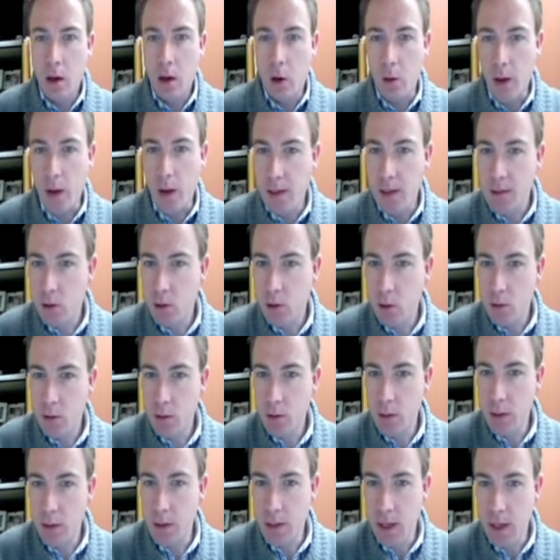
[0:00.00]
Okay, so
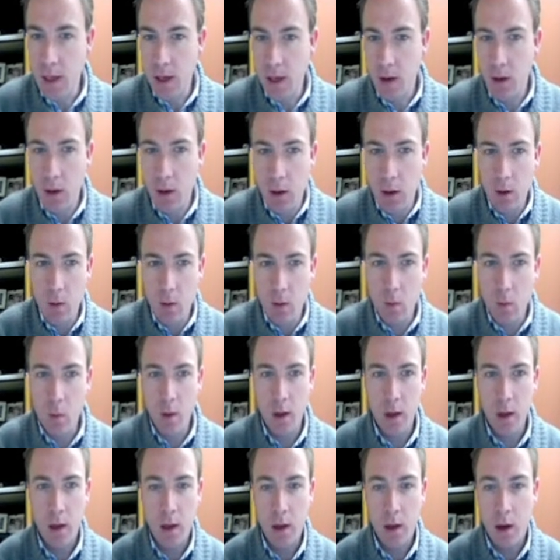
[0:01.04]
today
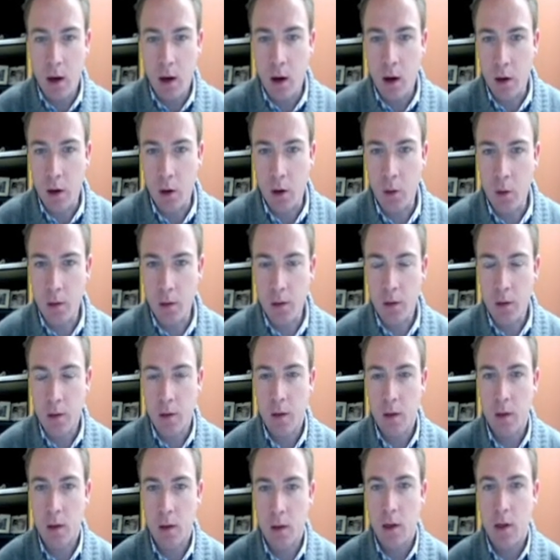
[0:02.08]
we are going to
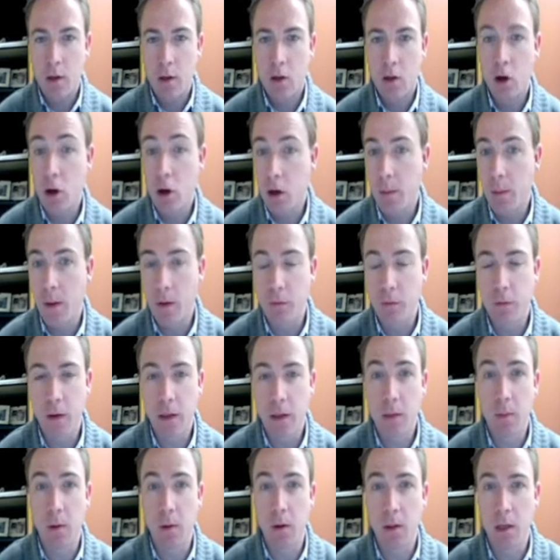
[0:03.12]
talk about
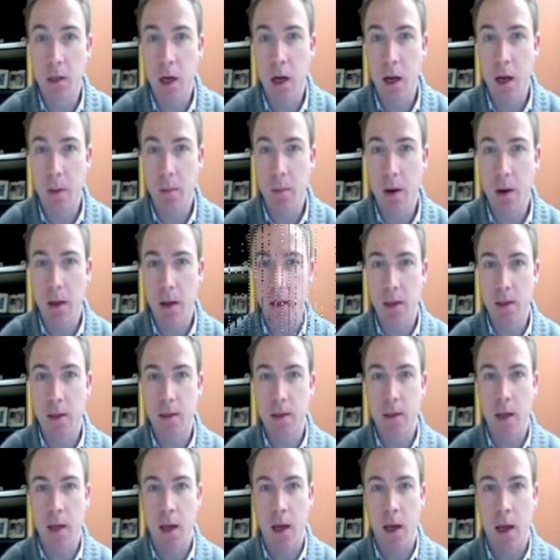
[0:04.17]
Facebook
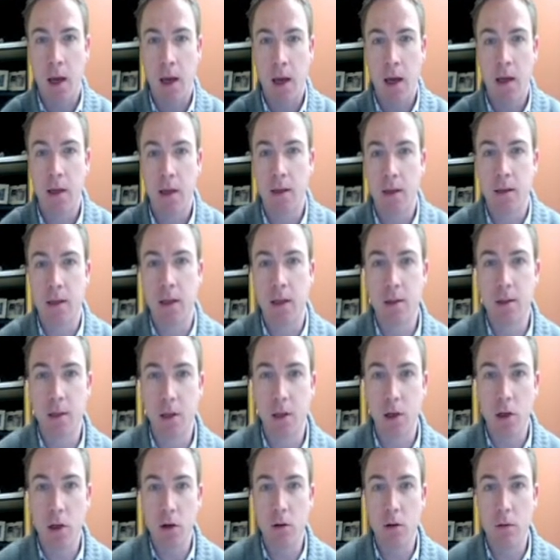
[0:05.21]
timelines, and that's the
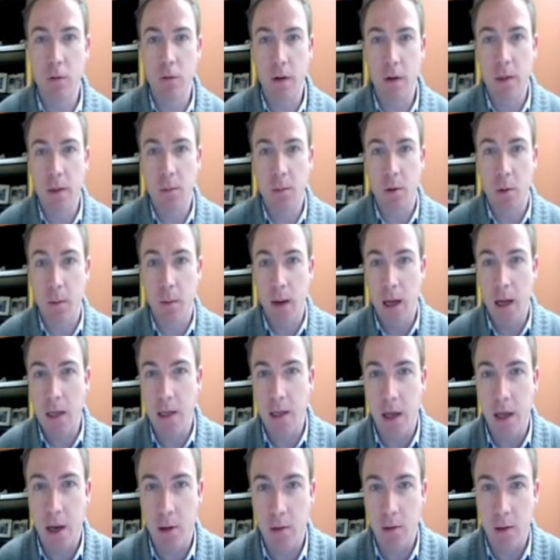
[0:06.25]
new Facebook page
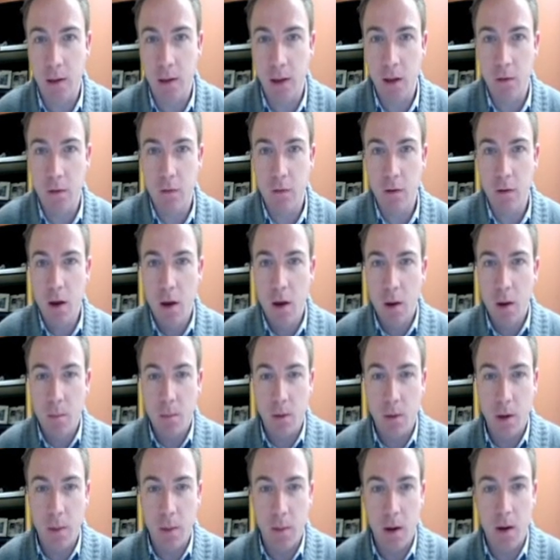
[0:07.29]
layout that they've
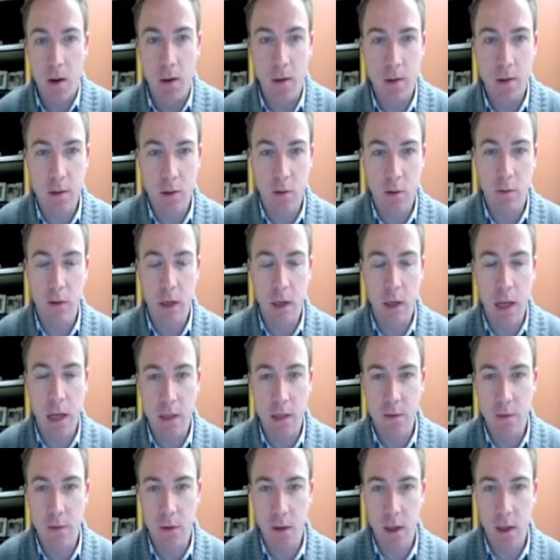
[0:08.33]
put upon us over the
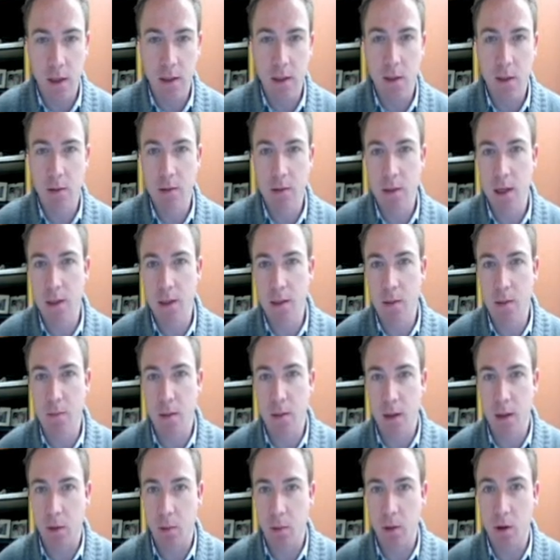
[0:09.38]
last few days. Now, it's not
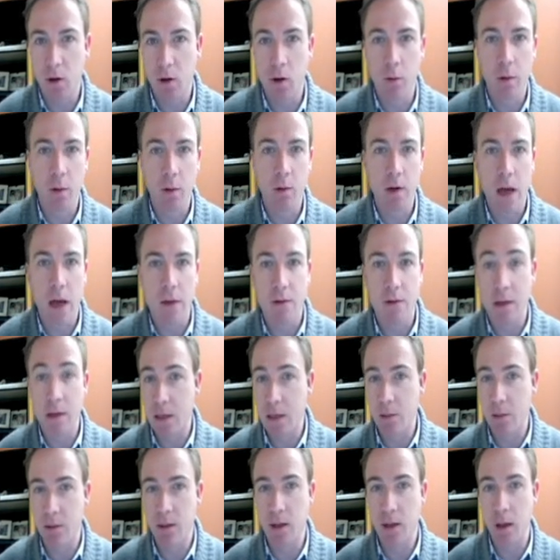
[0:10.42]
something that we thought we would have to
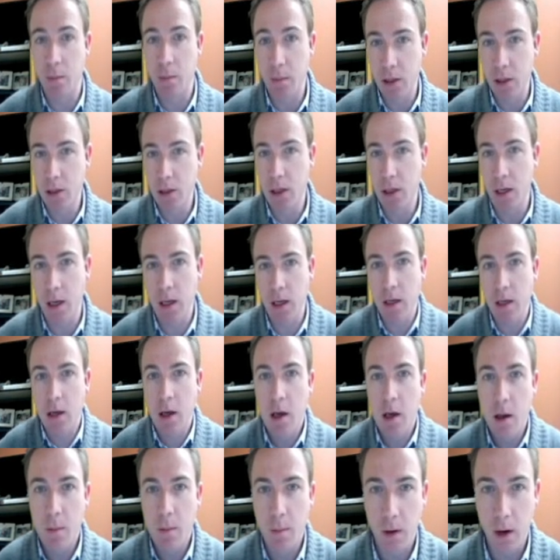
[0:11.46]
deal with immediately,
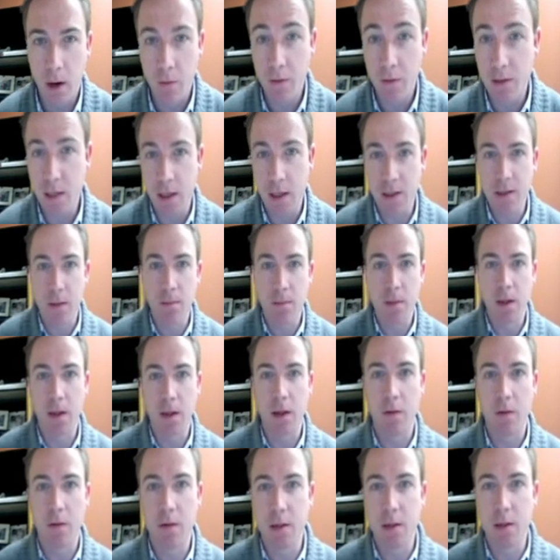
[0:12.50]
but obviously it's something
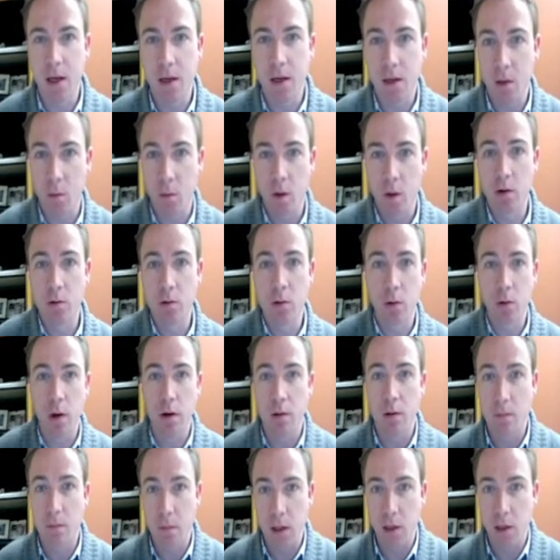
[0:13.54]
they've decided they want to roll
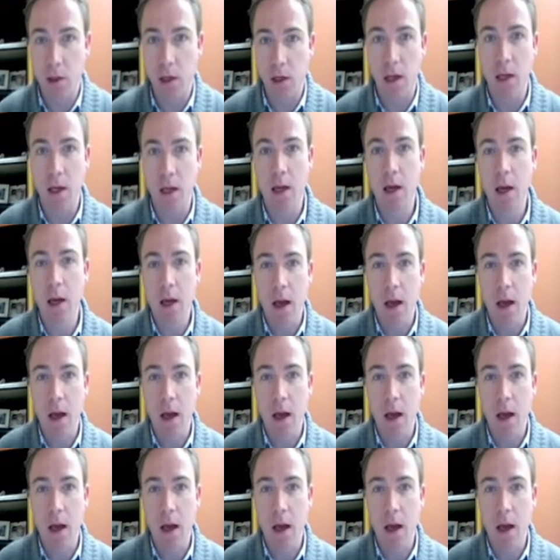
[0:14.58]
out immediately